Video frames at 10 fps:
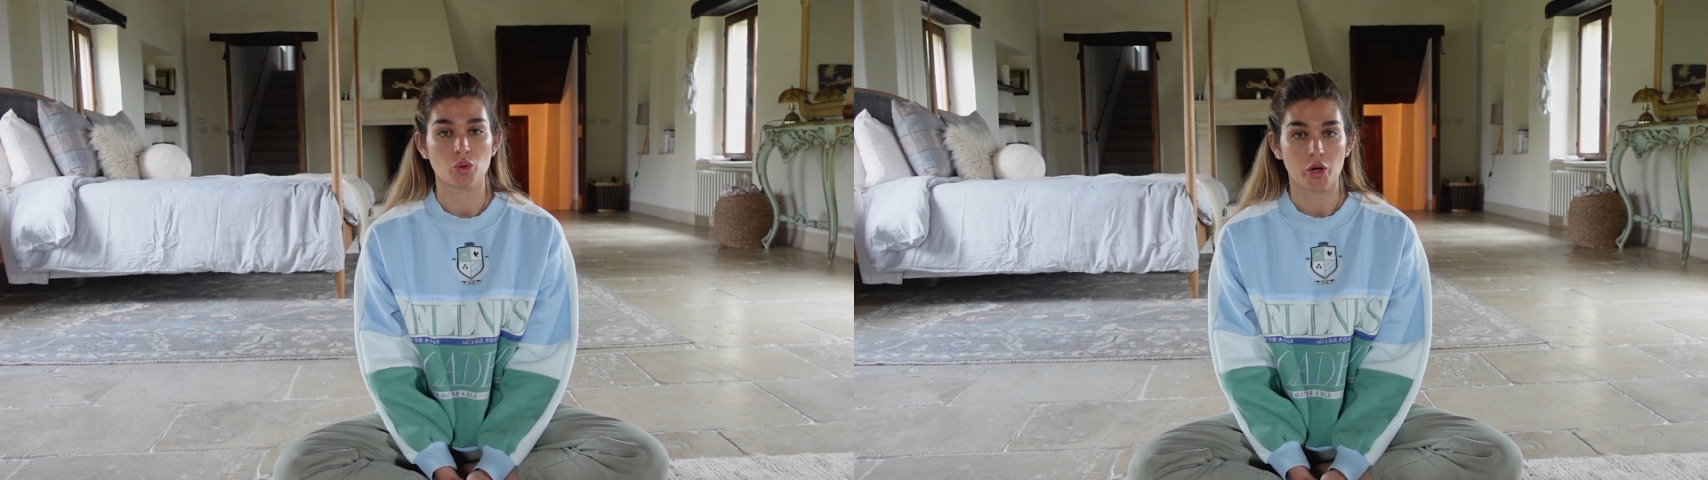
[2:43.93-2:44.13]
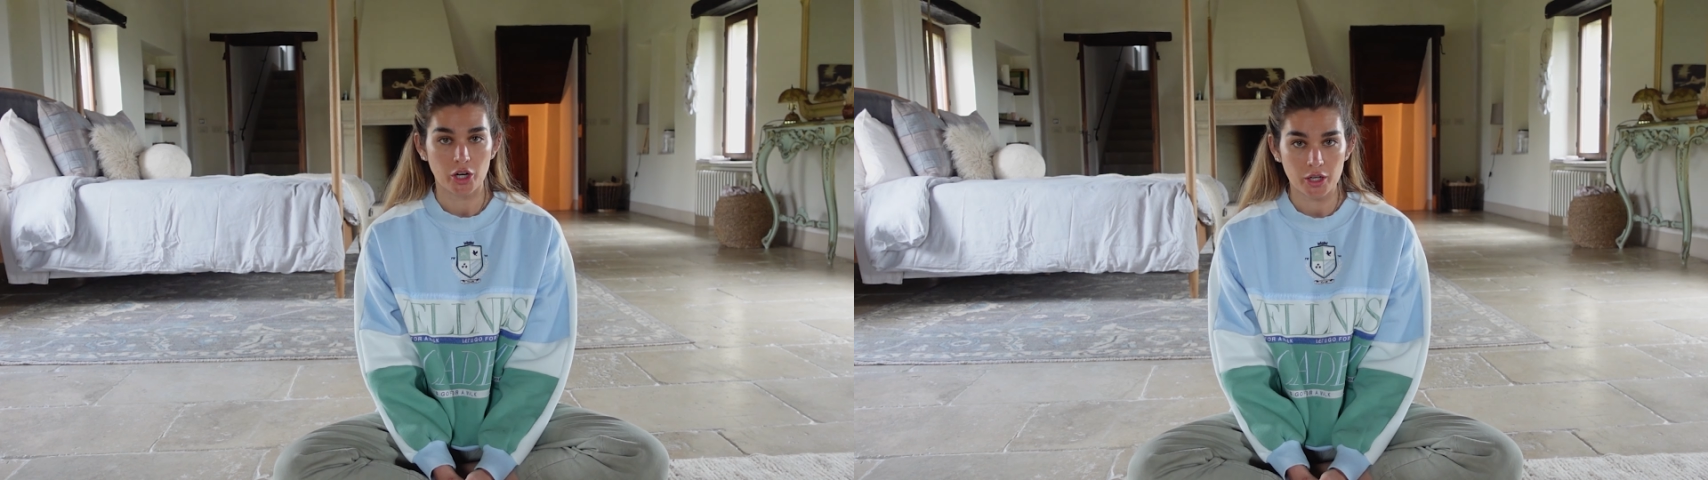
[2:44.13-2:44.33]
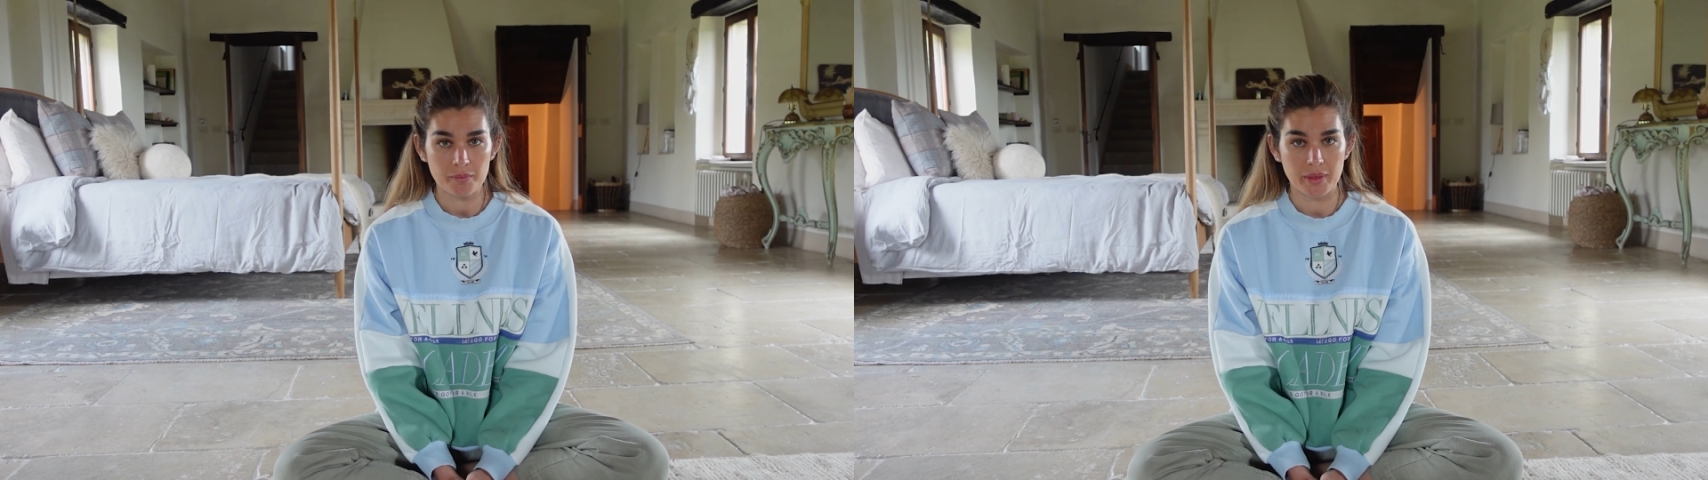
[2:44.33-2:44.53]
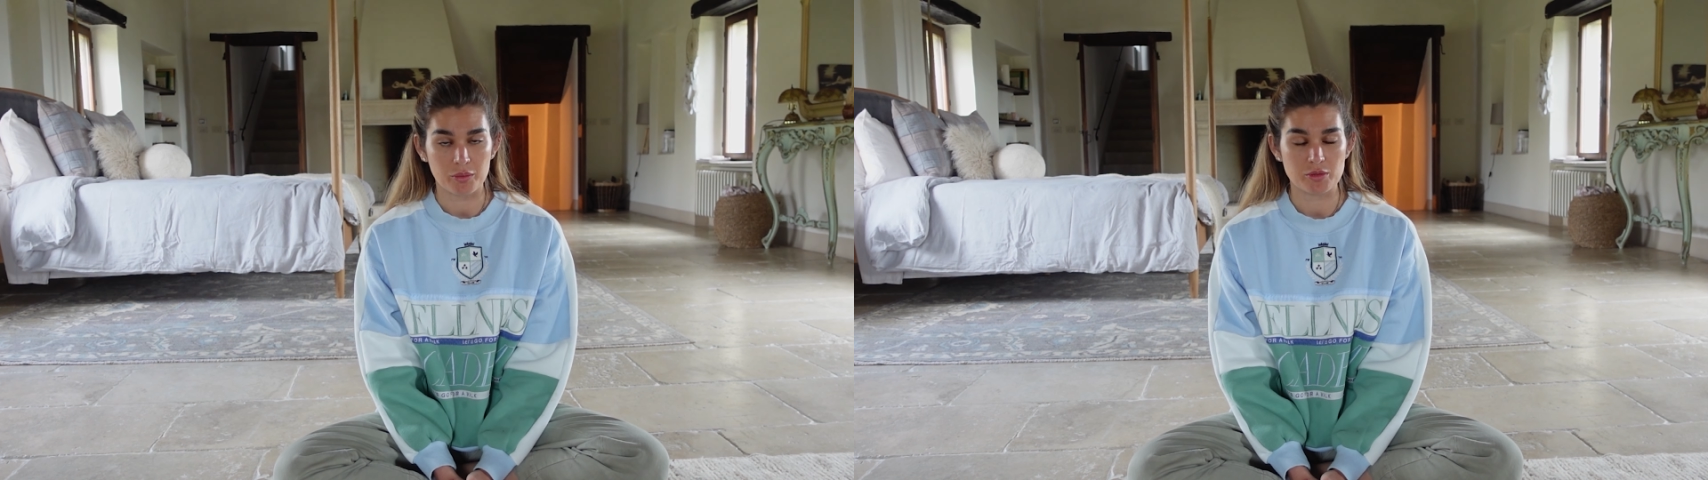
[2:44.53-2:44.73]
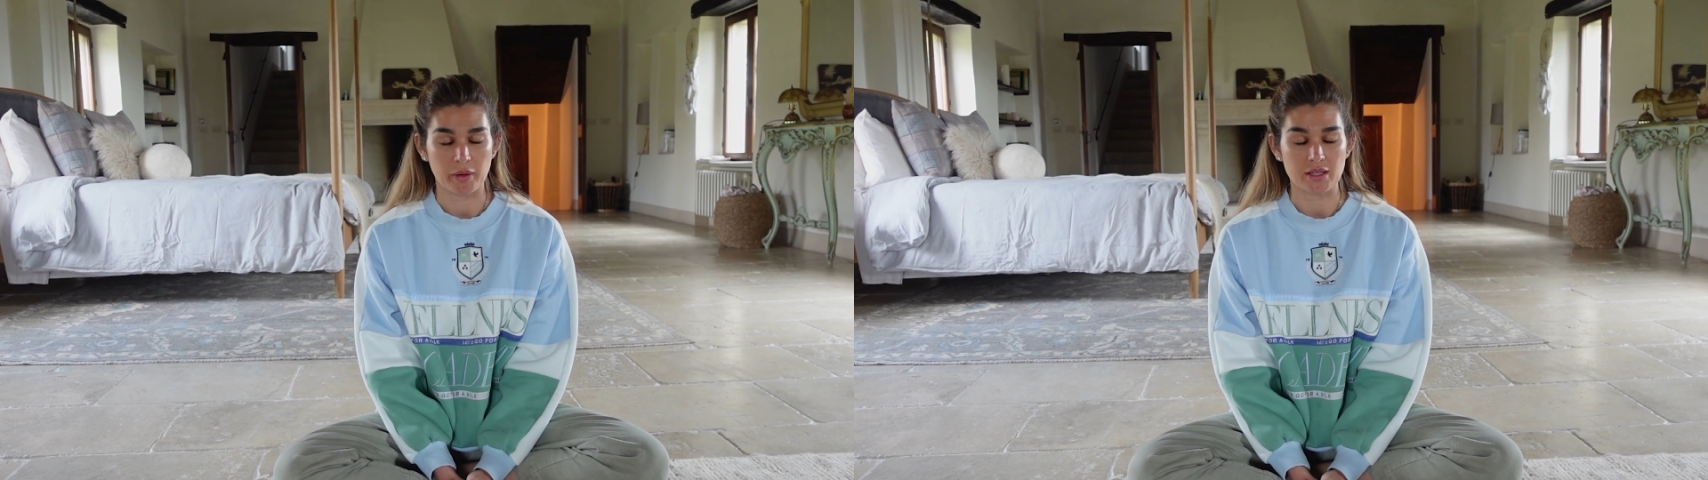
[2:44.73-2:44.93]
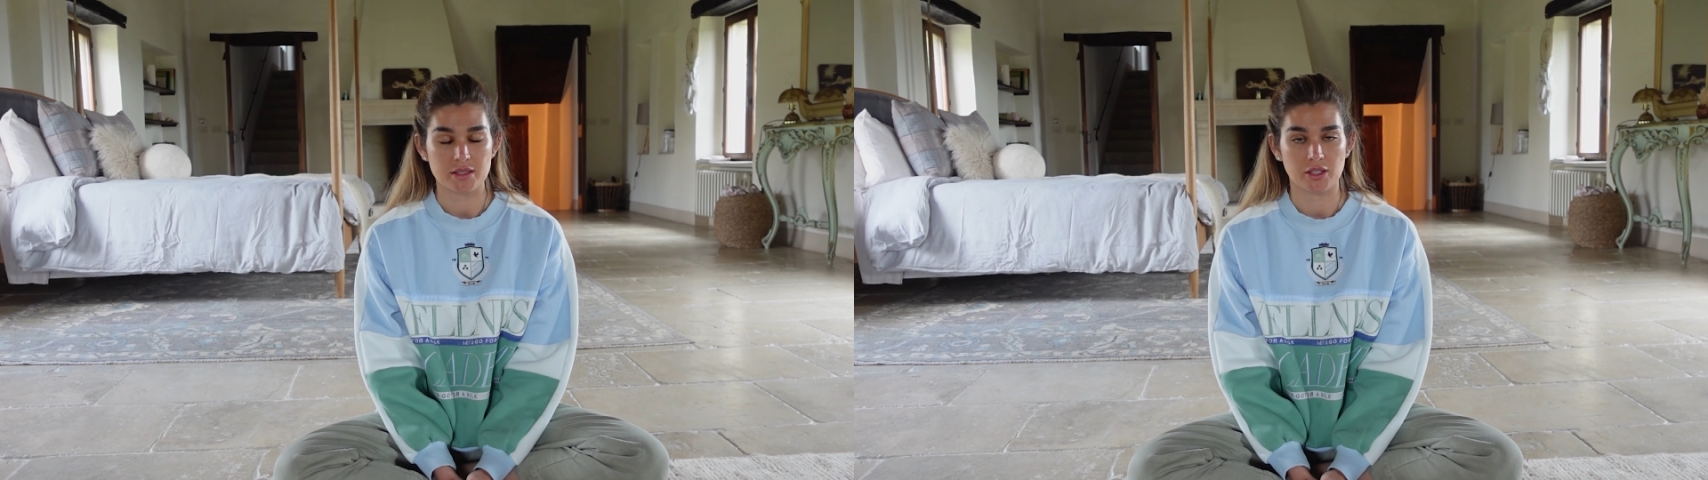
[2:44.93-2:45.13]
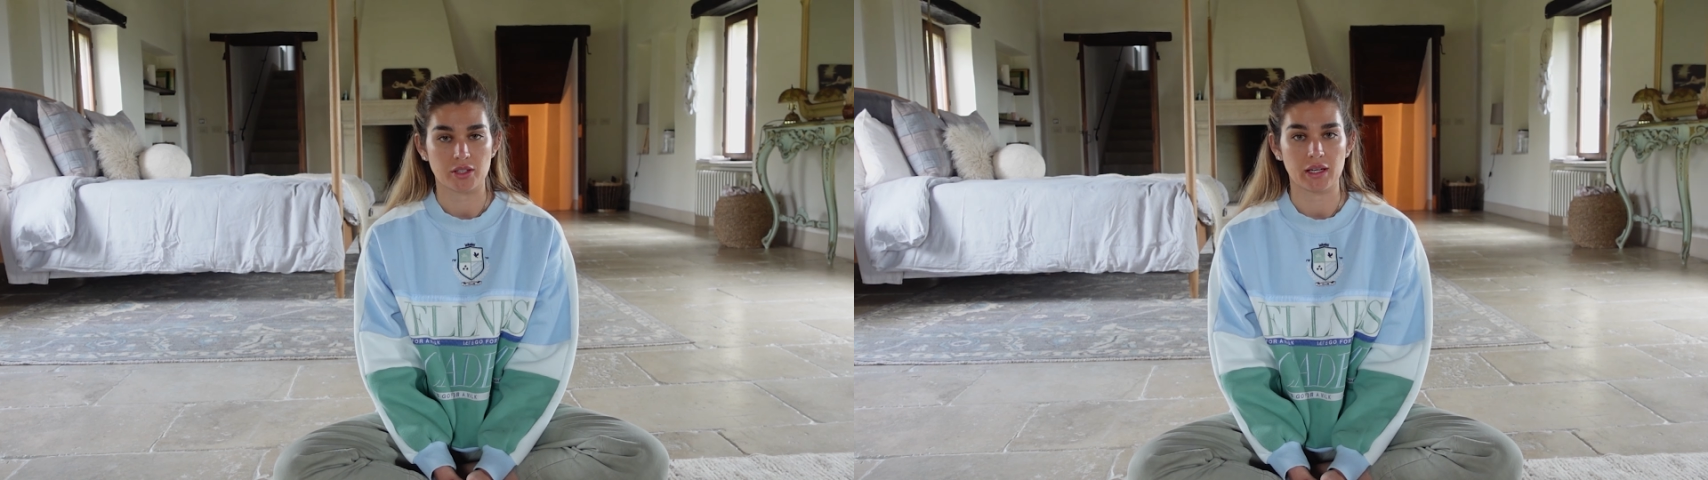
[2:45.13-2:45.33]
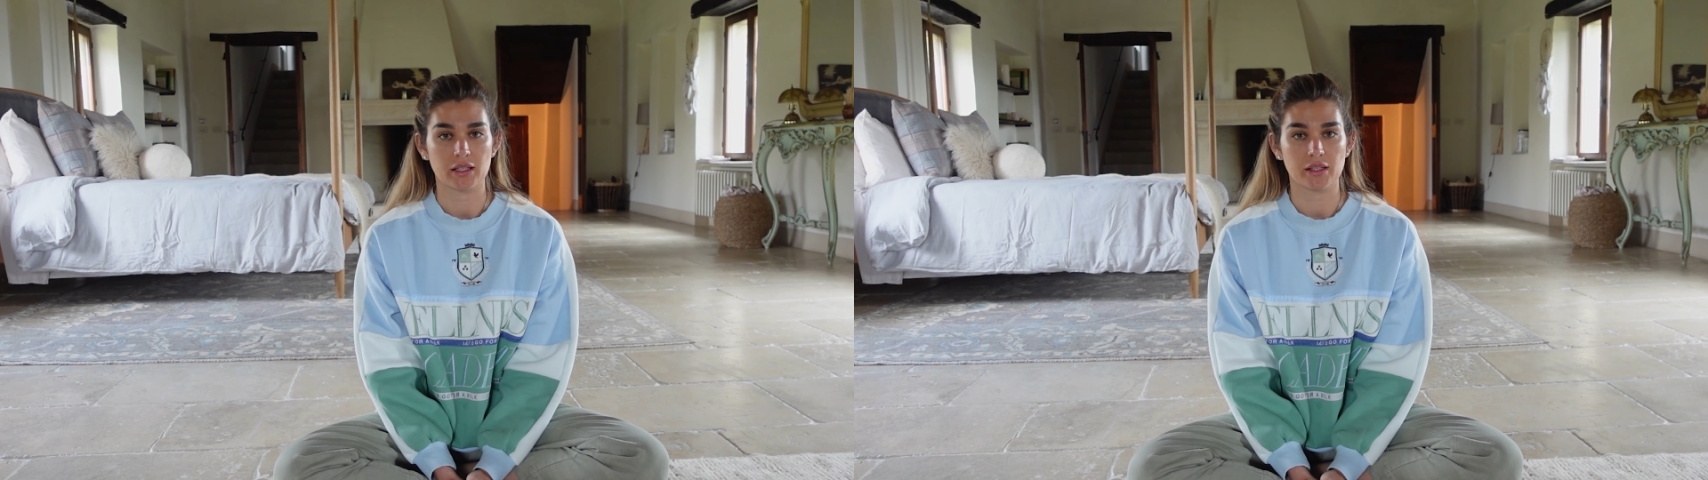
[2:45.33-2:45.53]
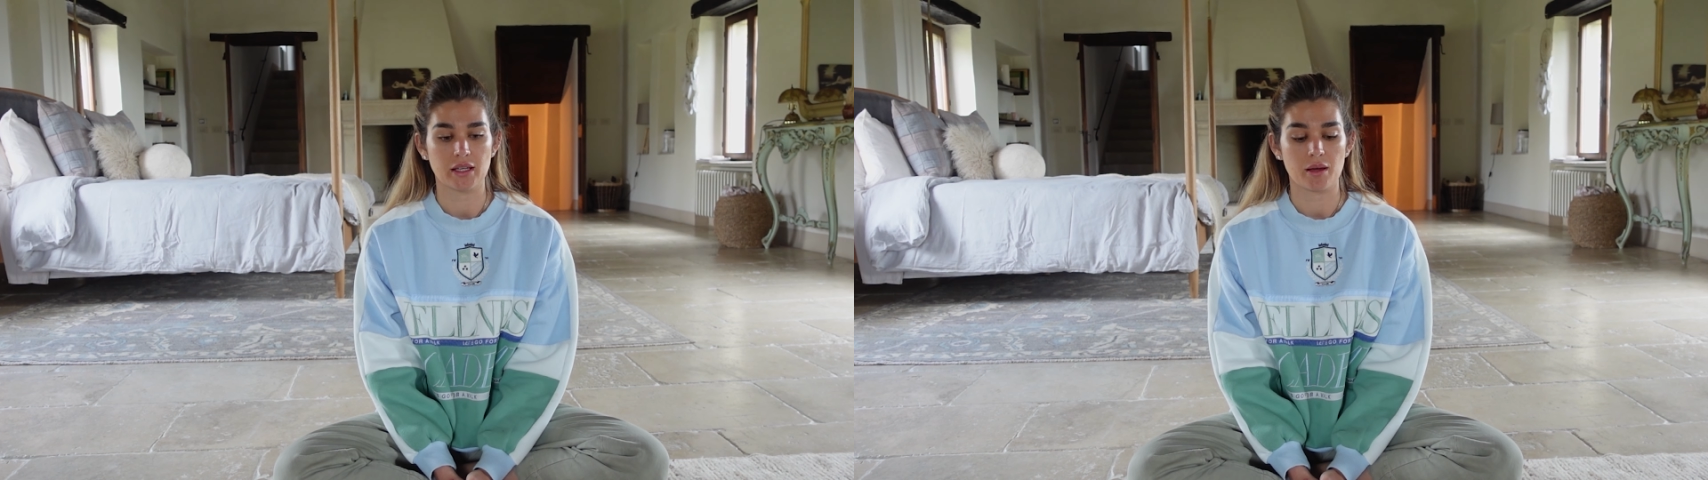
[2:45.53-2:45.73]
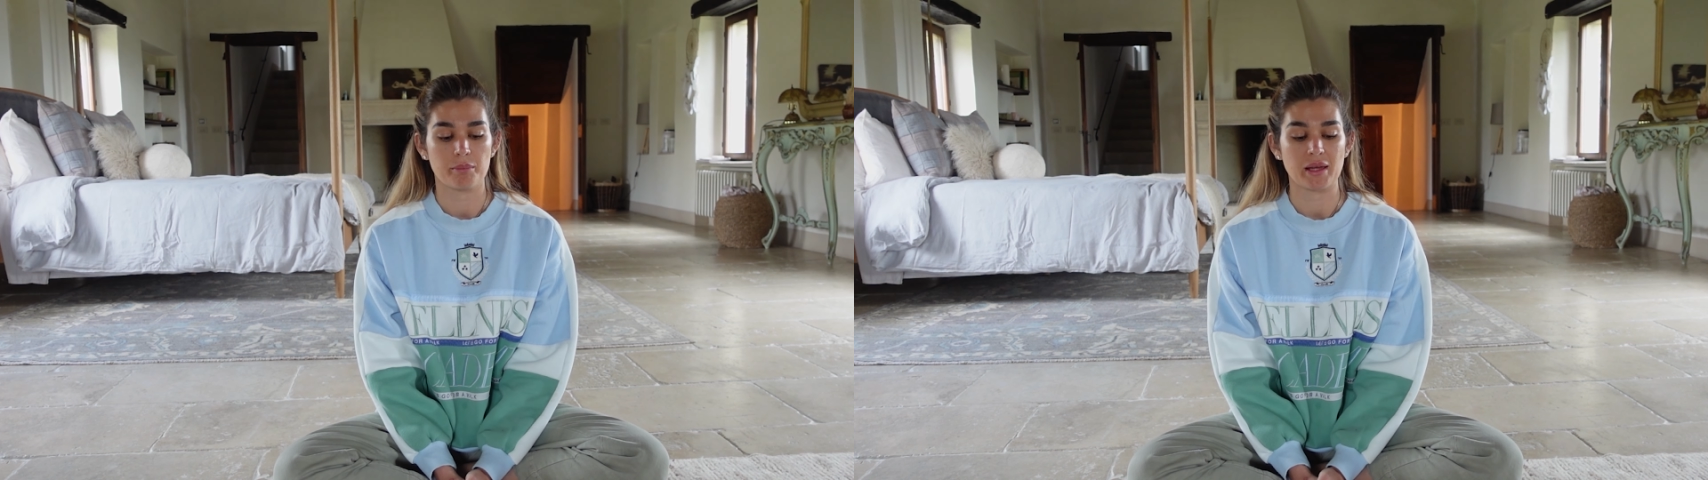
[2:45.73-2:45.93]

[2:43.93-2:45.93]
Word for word: lawyer that was based here in Italy,